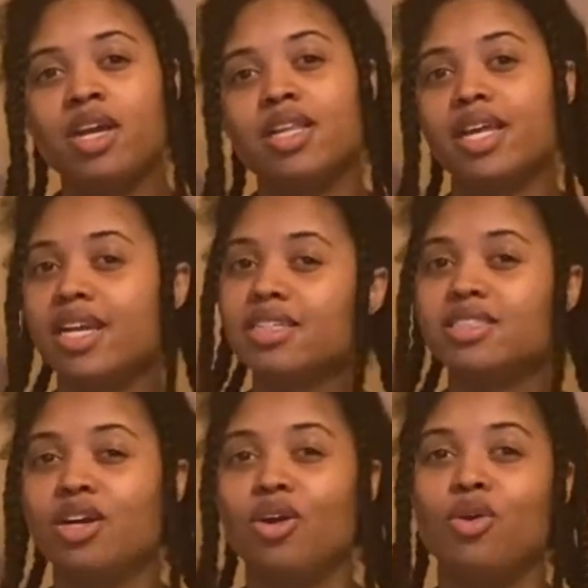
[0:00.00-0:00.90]
Let us
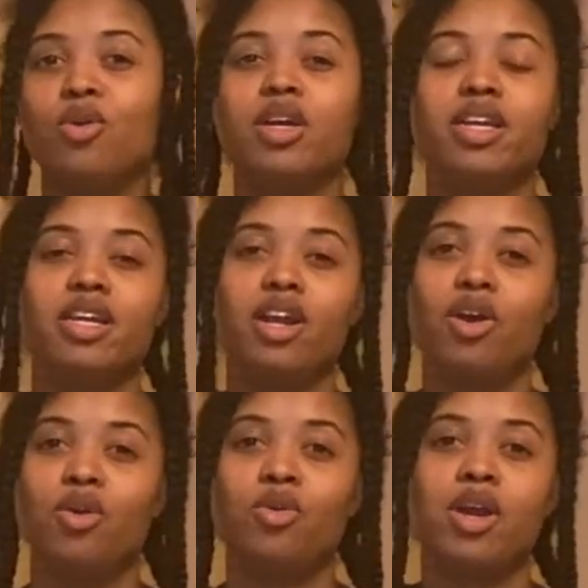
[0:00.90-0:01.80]
know, you
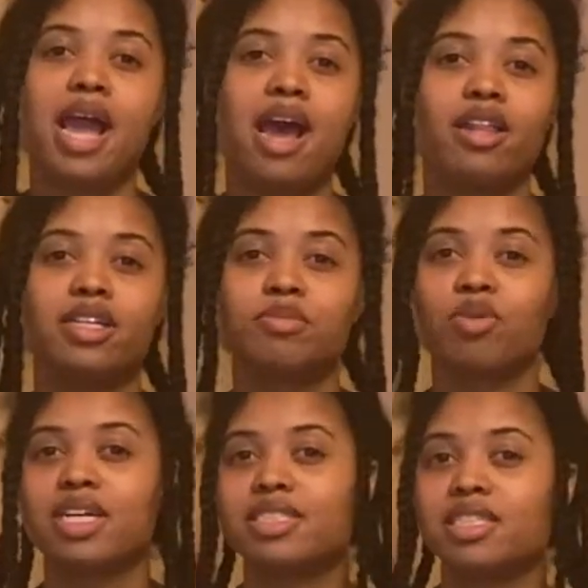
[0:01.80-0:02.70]
know, how this
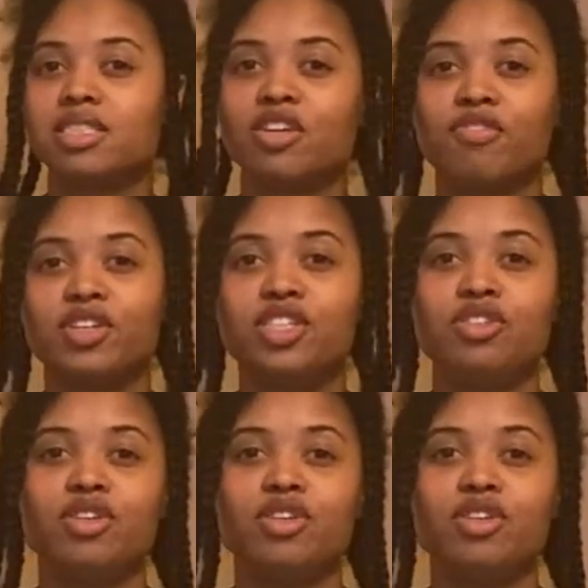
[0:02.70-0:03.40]
process looked for you.